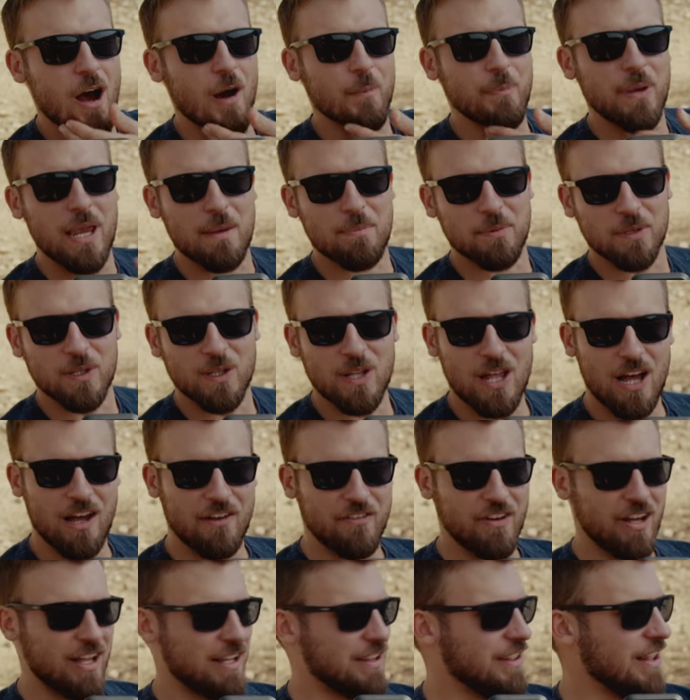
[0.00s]
Oh, people
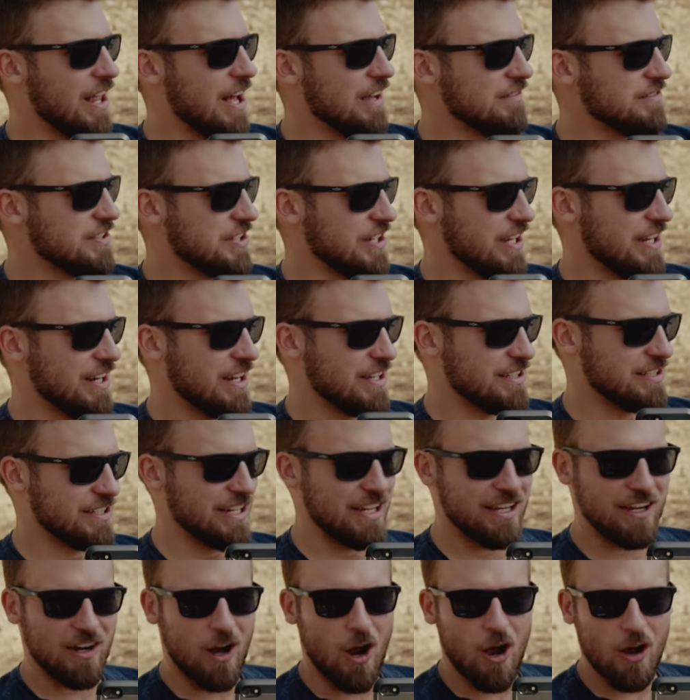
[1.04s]
love seeing us
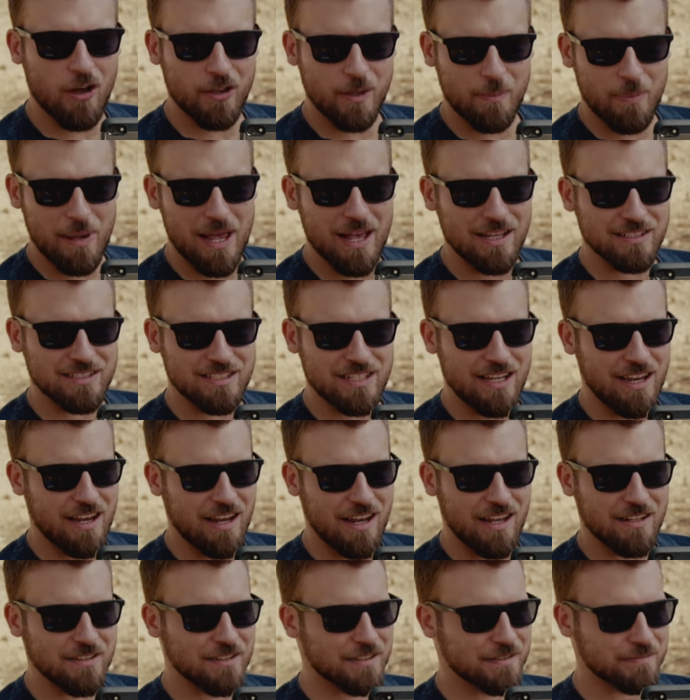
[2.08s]
sitting here. All the
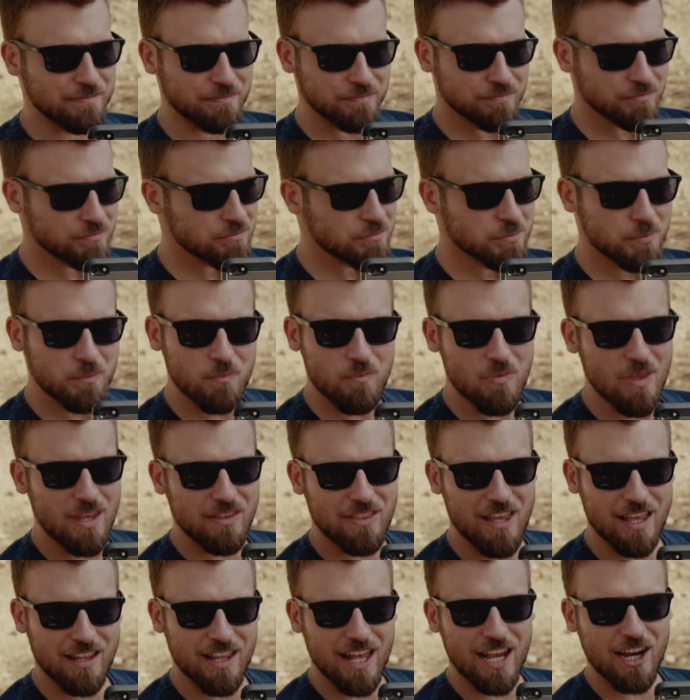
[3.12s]
Palestinians,
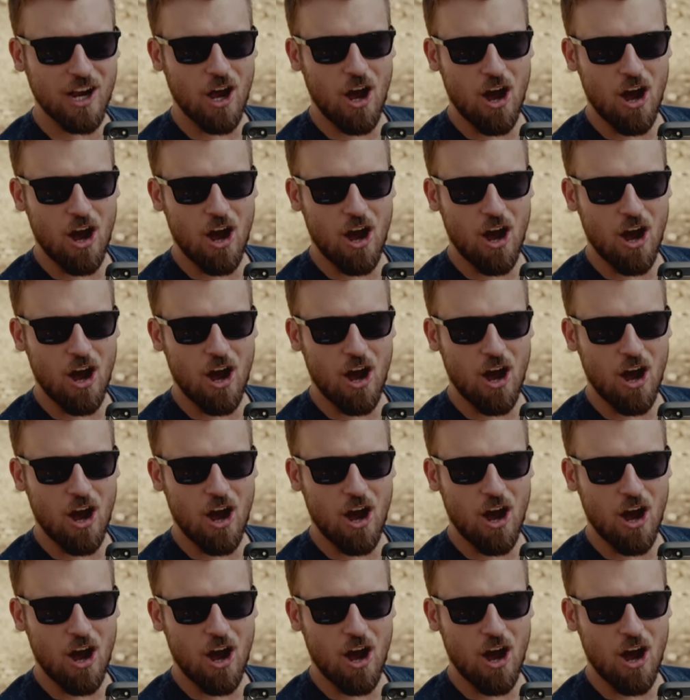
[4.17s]
they like